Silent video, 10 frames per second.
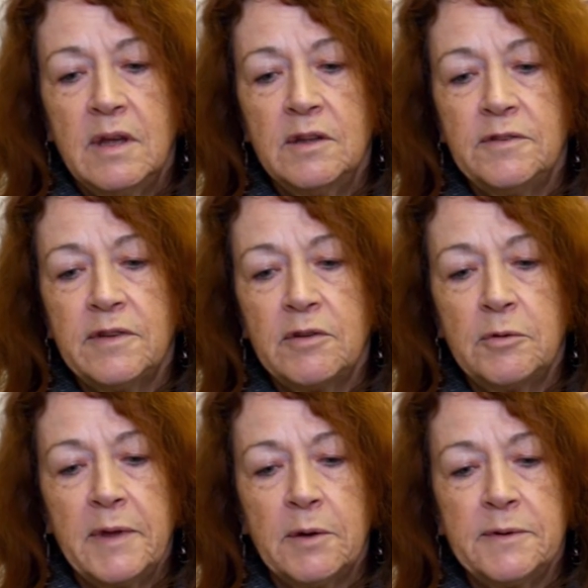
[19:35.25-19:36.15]
and so
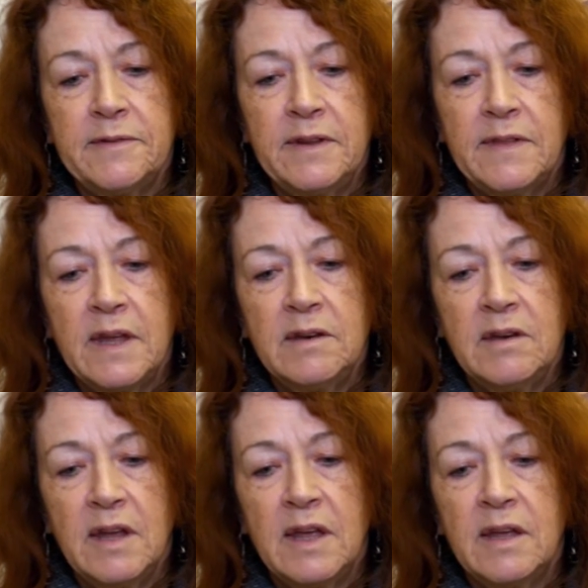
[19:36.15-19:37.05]
you'll be able to see
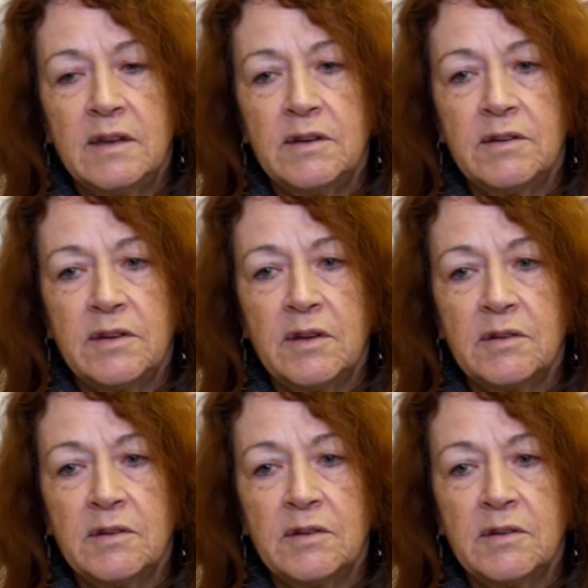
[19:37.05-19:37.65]
them, and